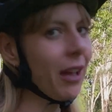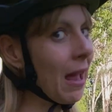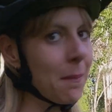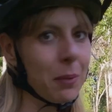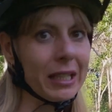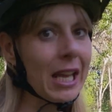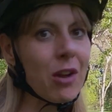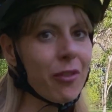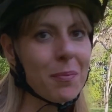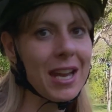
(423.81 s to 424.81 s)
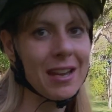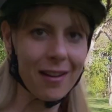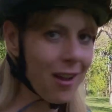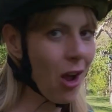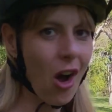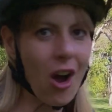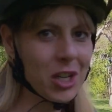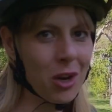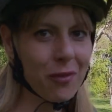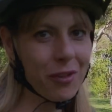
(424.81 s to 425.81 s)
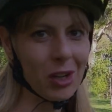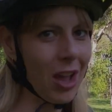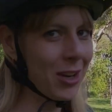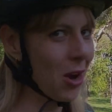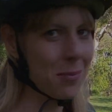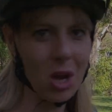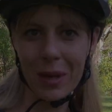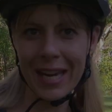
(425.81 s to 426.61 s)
and believe me, I don't feel like I'm going